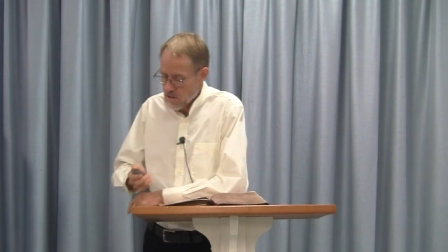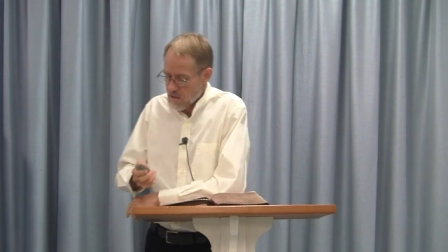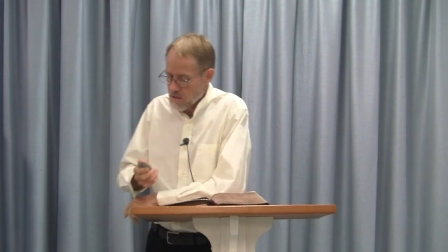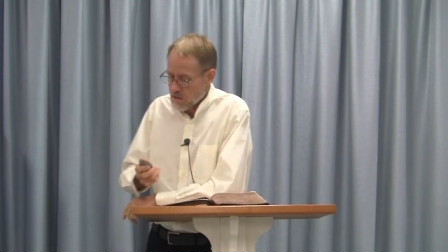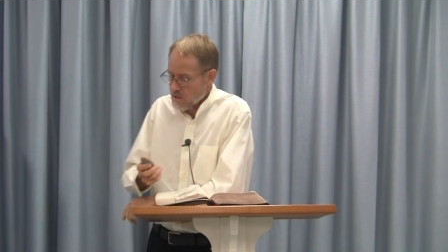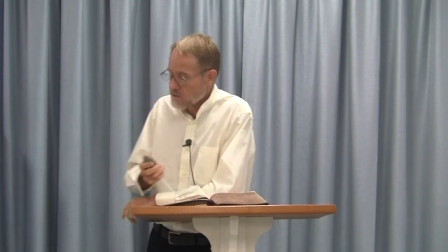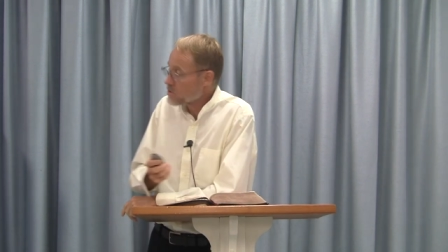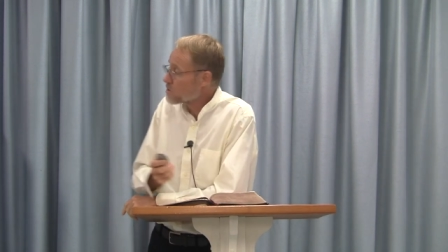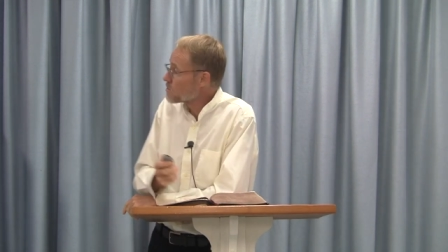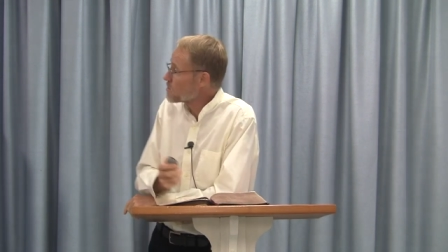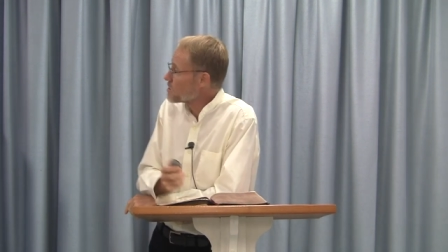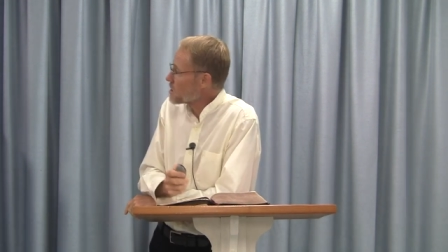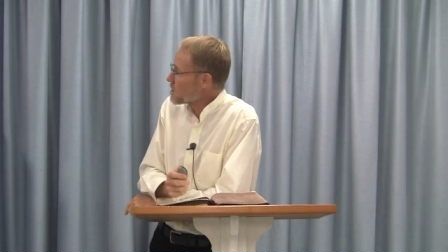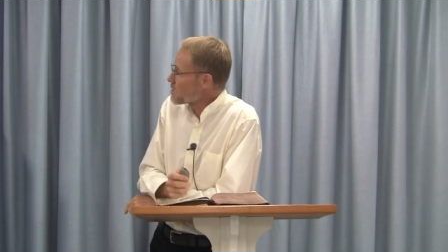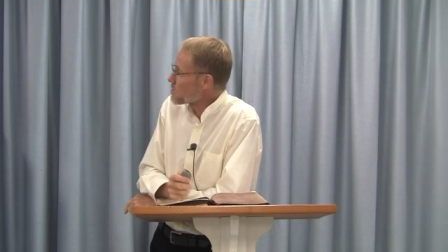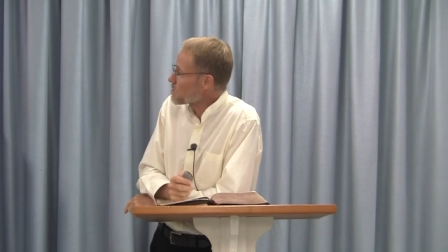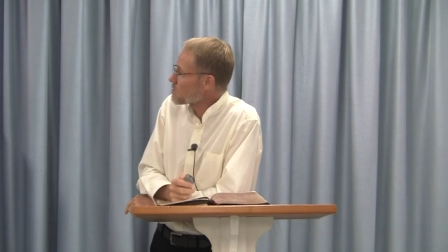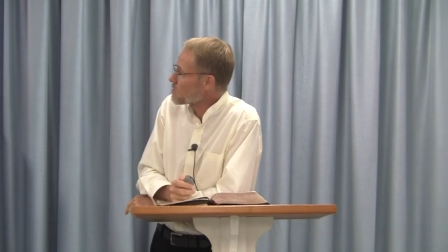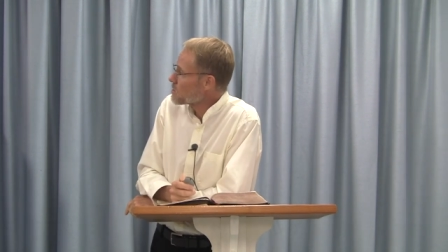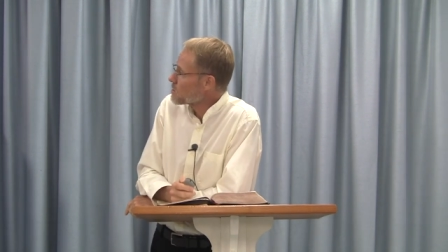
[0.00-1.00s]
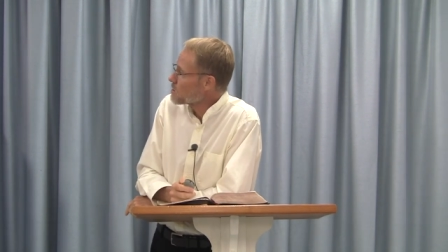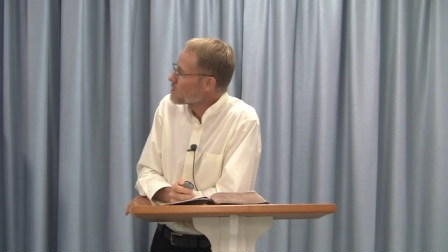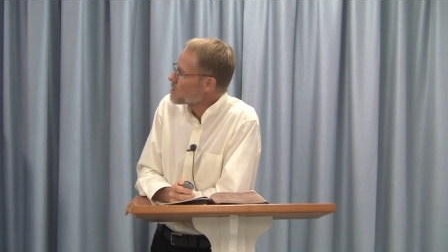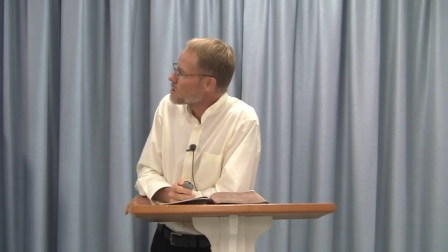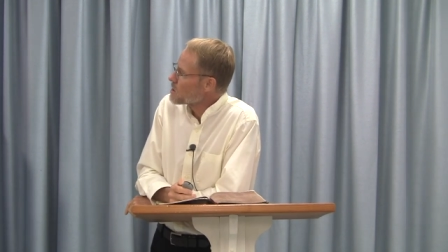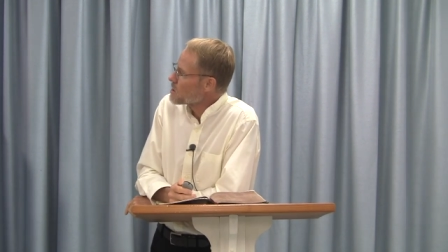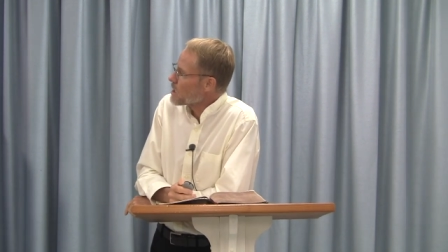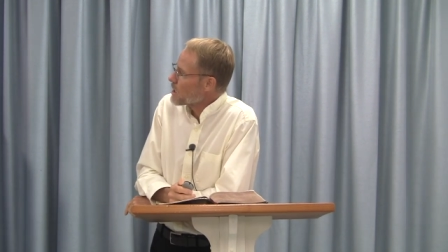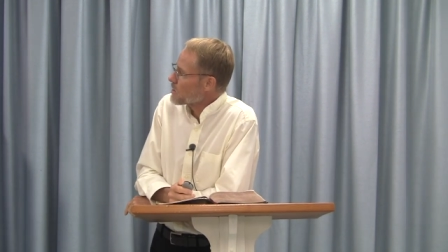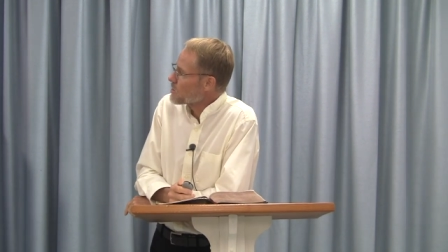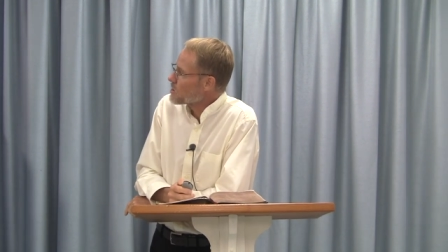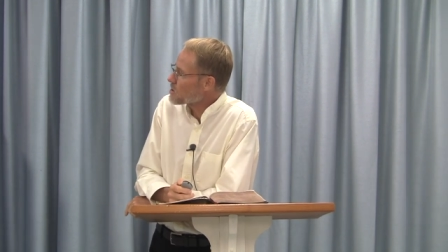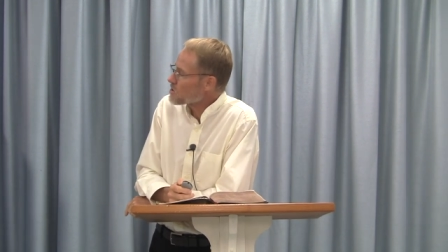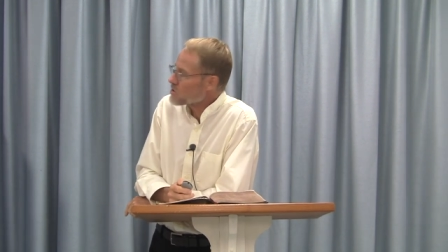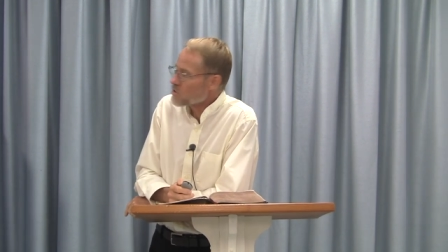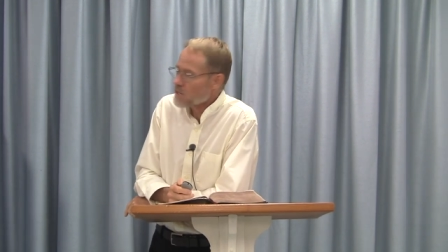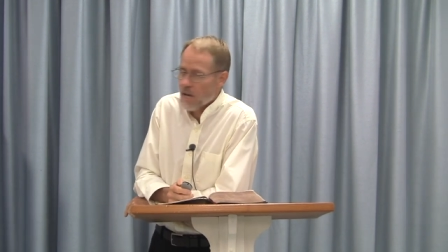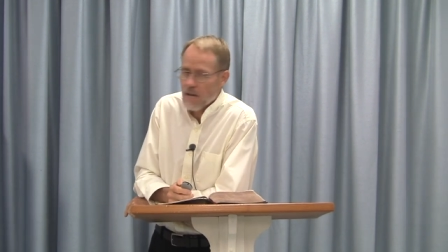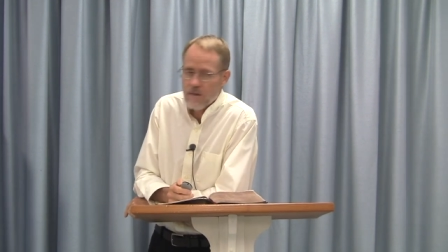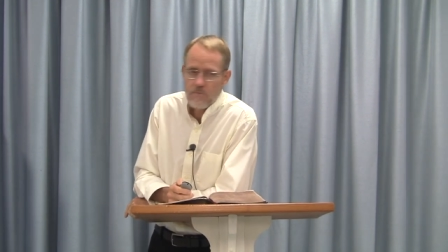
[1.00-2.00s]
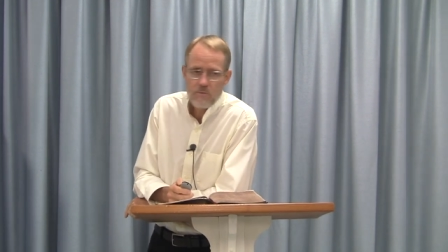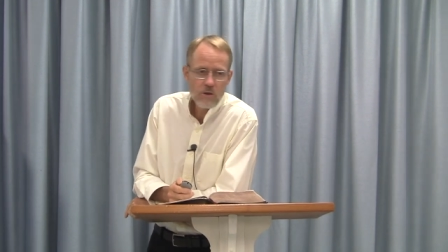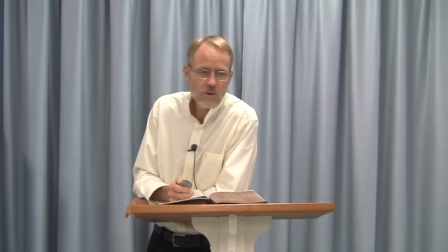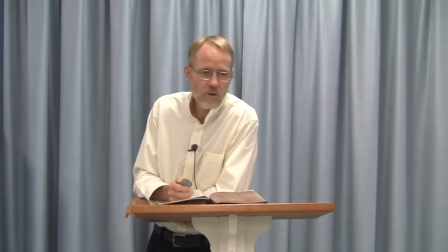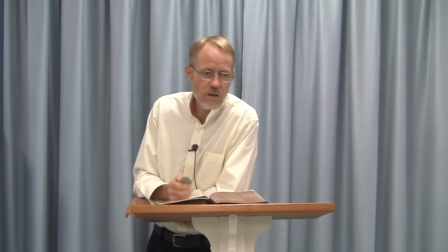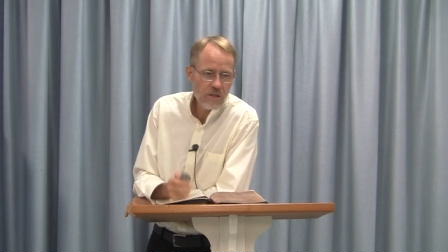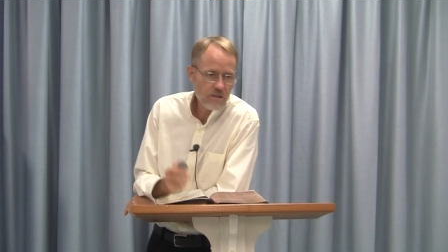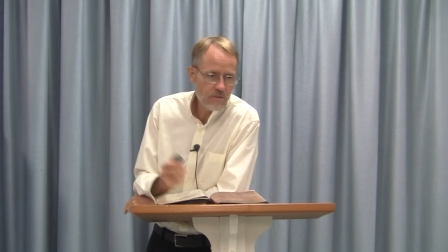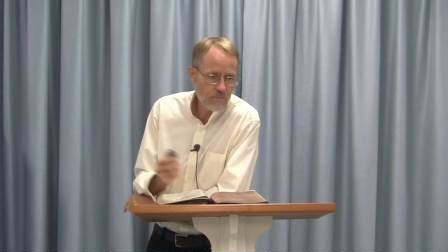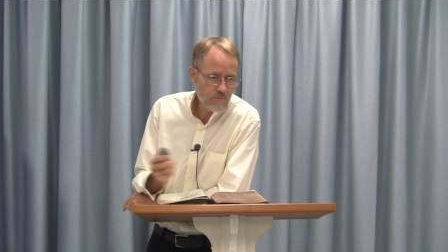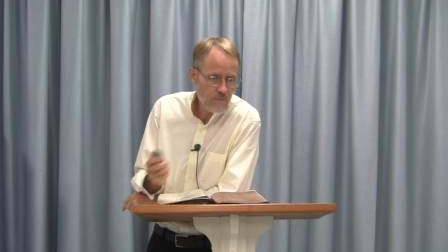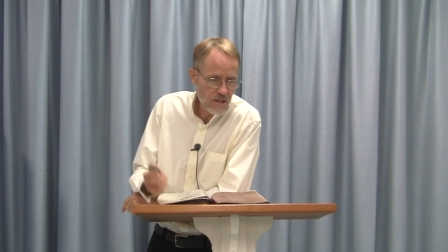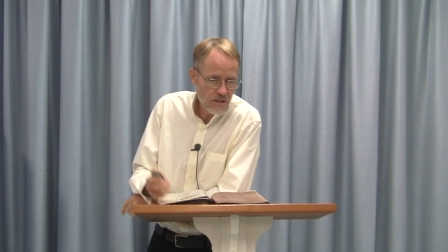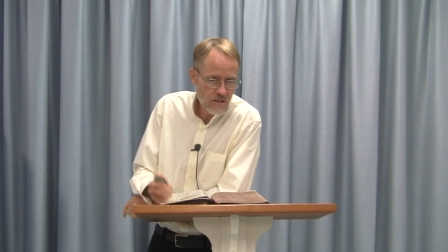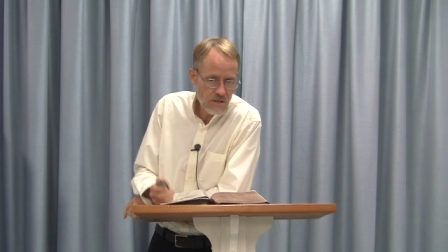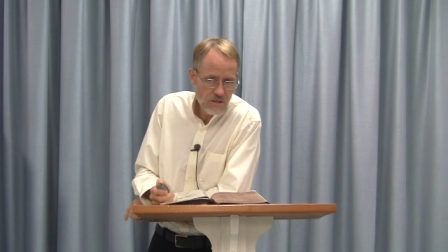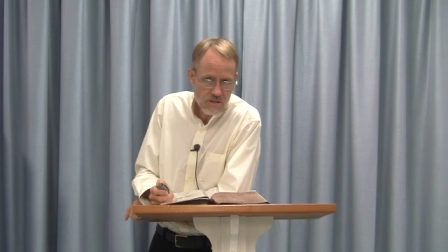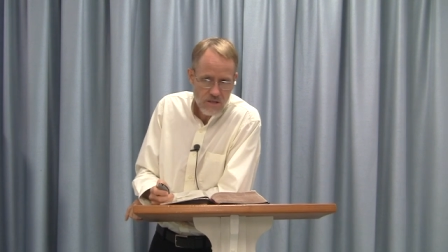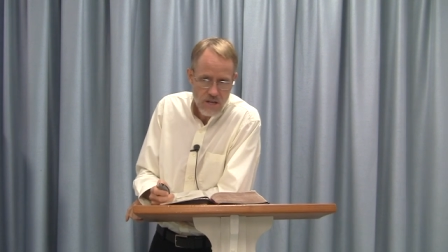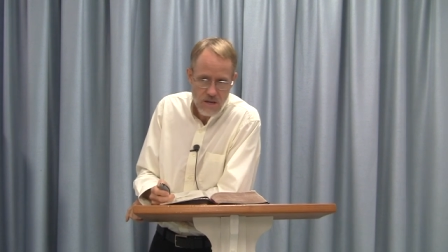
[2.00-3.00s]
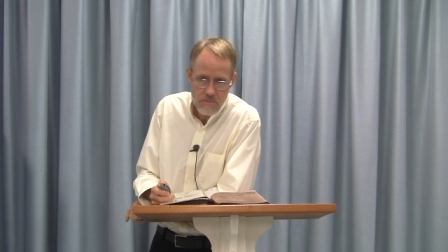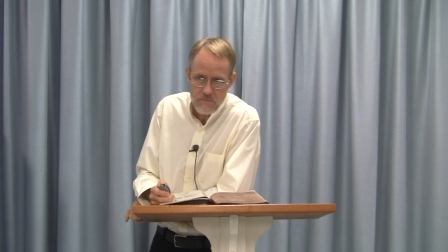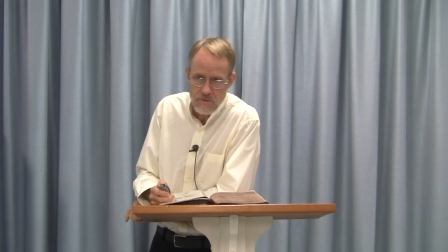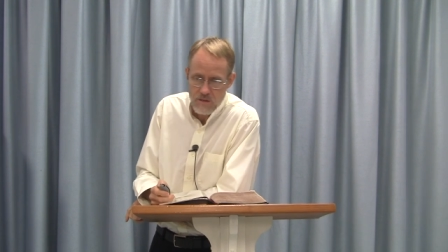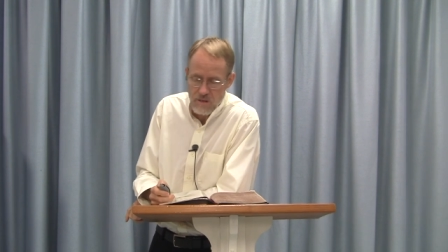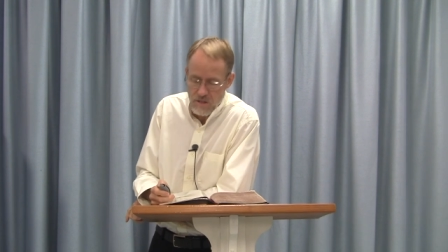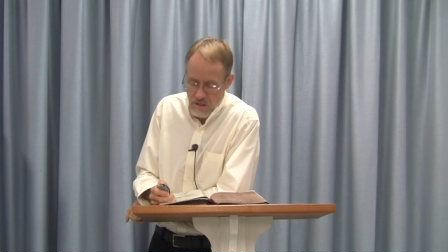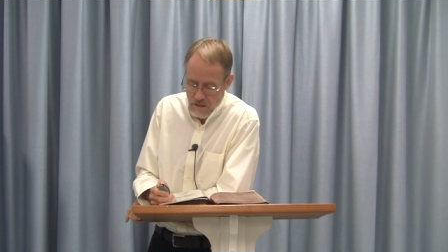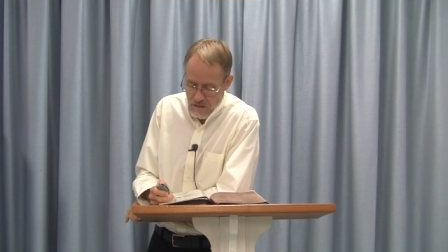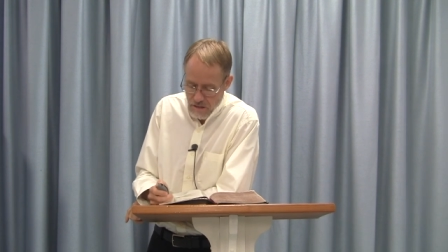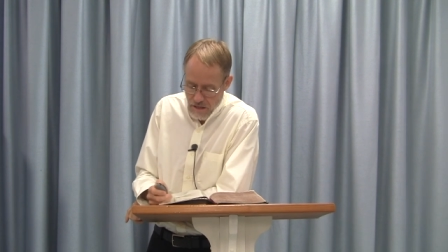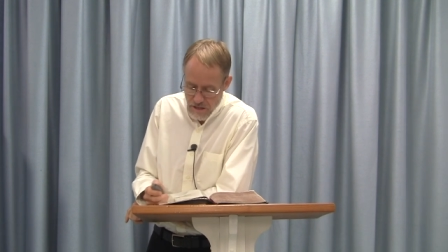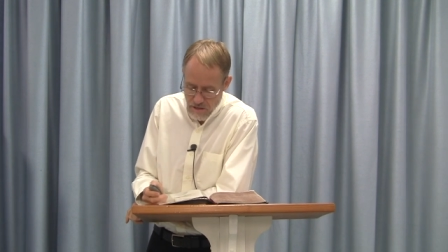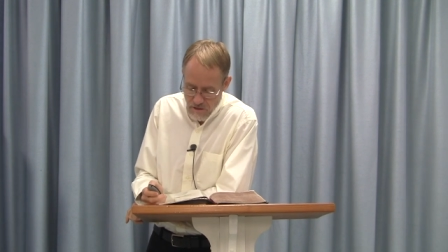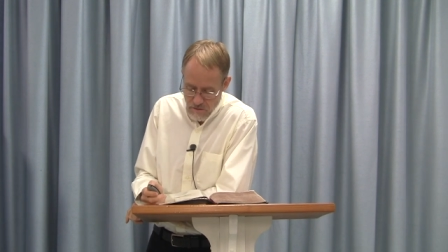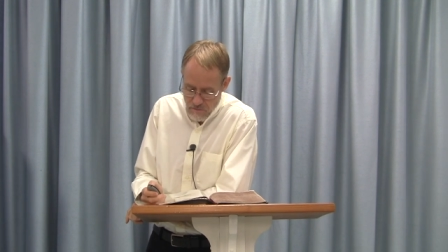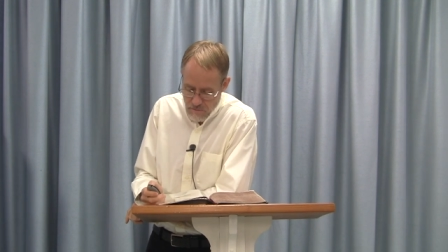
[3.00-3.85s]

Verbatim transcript: into this at this time. We're going to pick this up later,